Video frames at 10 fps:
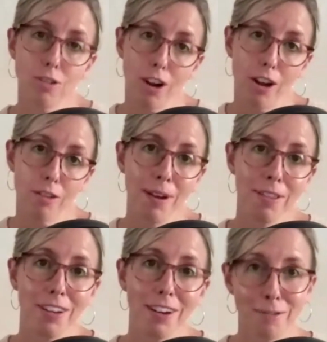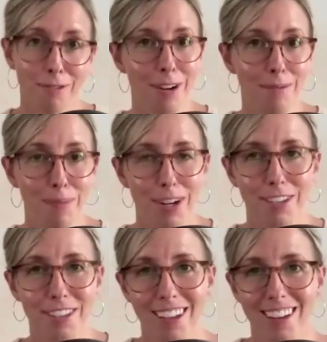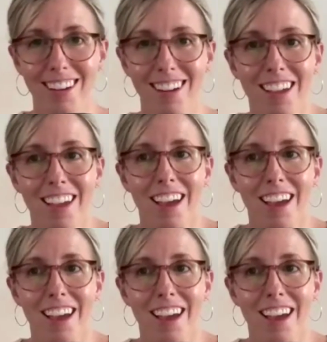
Schroth method if we're in person,